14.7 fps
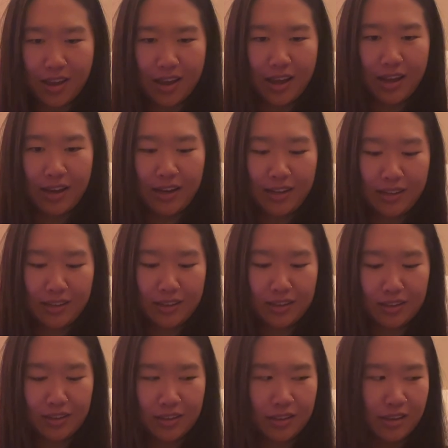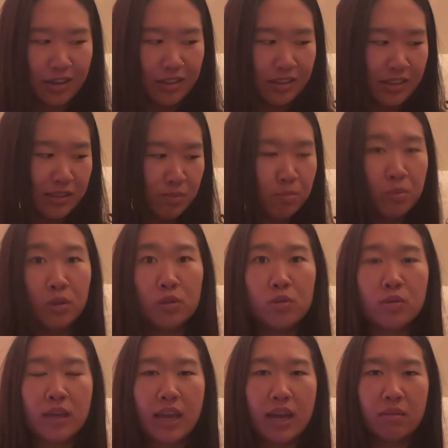I got this blue
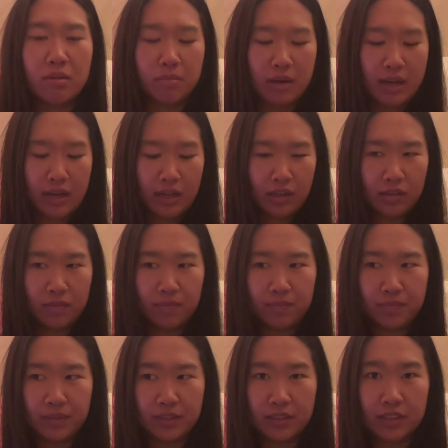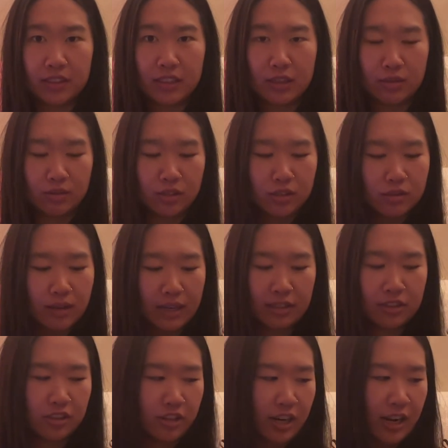chamomile CO2
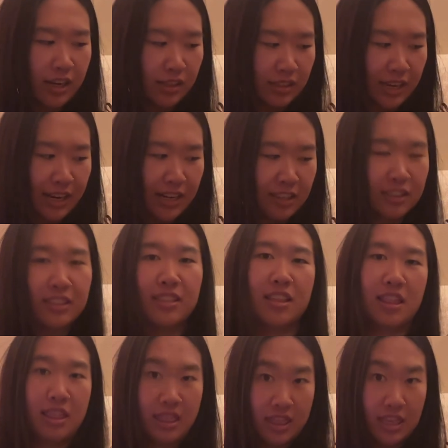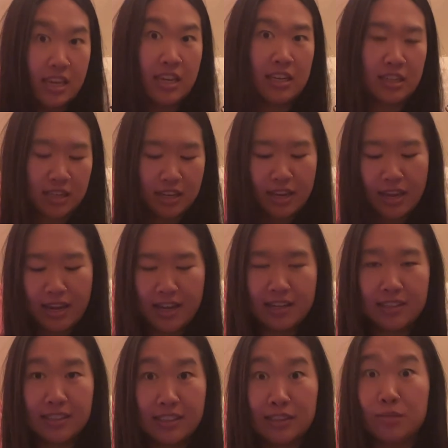extract, and it's thick
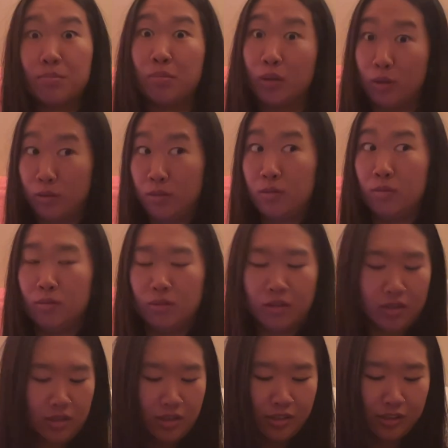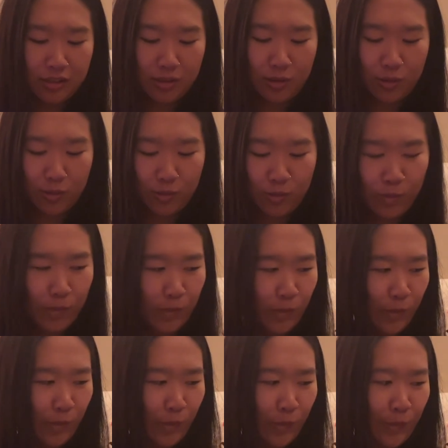and it's blue. So
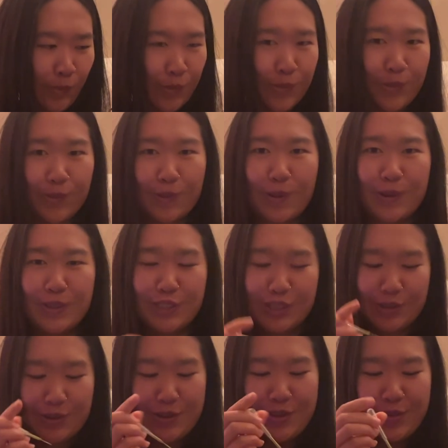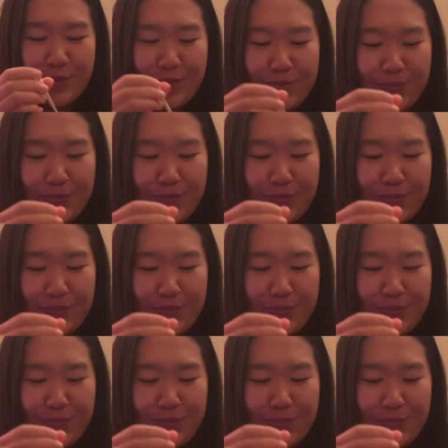I'll show you.